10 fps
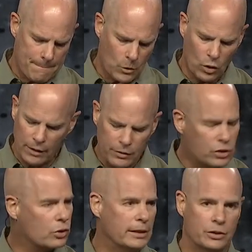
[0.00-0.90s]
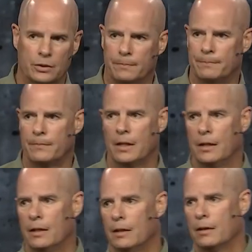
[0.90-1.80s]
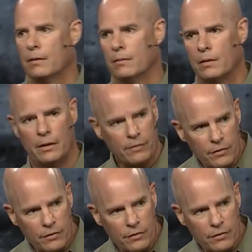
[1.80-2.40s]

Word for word: whatever you treasure, whatever you